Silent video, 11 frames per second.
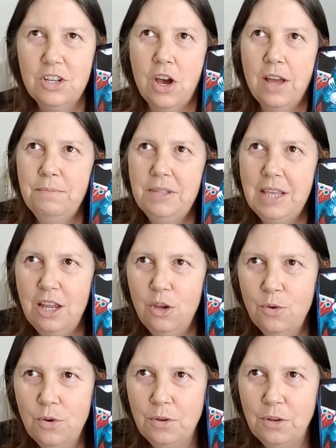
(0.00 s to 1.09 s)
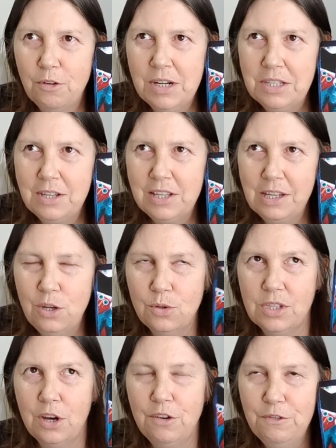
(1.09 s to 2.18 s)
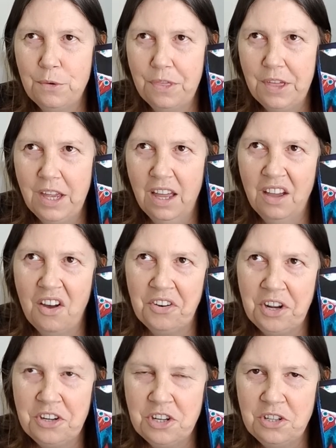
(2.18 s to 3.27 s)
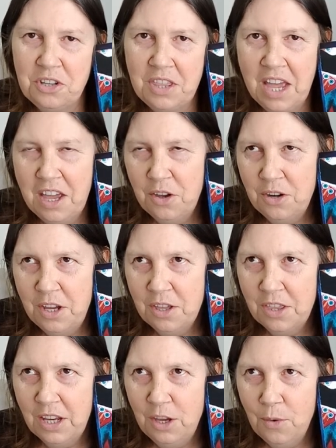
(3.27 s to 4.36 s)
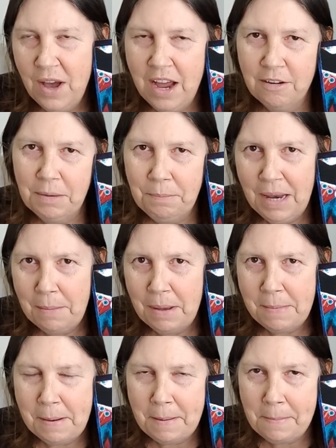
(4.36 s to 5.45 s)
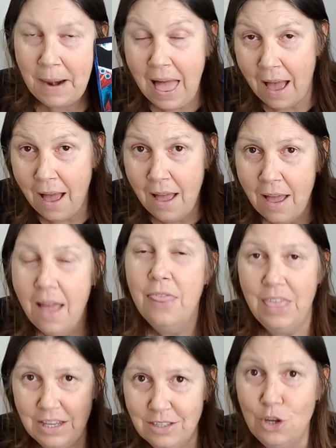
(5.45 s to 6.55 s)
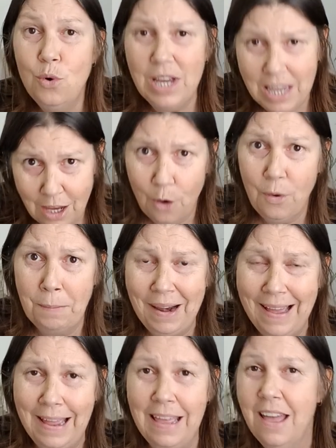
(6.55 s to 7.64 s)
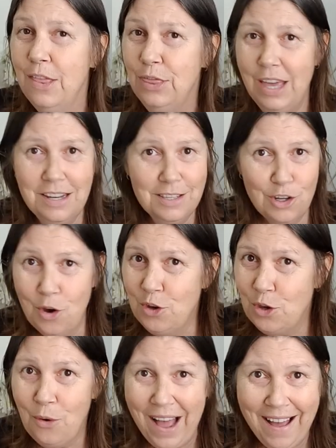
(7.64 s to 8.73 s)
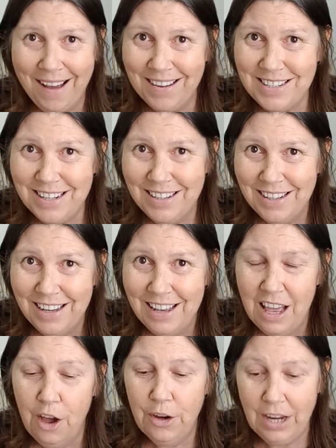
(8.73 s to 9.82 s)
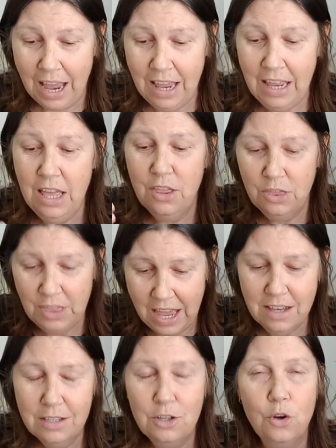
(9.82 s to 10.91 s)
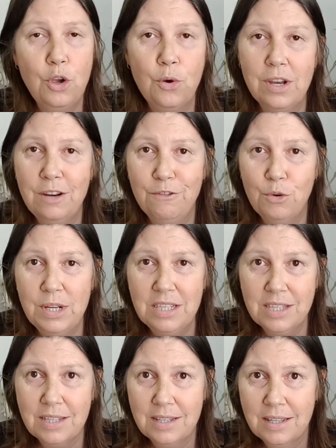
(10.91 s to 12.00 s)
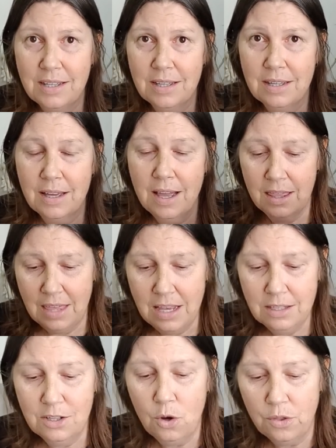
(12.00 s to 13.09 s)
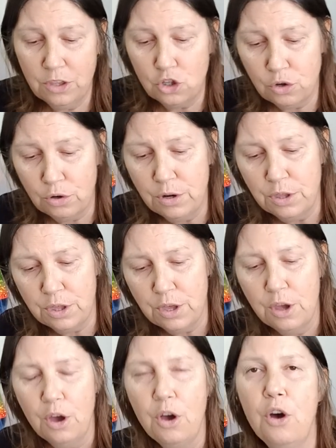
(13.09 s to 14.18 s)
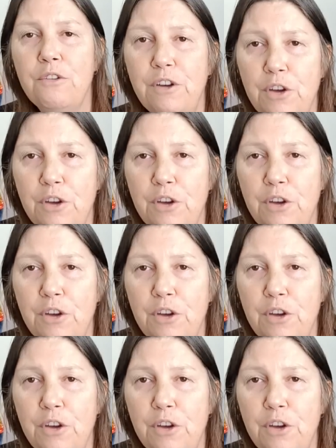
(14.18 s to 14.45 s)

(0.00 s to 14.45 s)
times that you were criticizing yourself or thinking, oh no, don't do that, who do you think you are, and blah blah blah blah blah, that's your ego at play. That is not your heart, okay? That is not your inner voice. That is not the truth of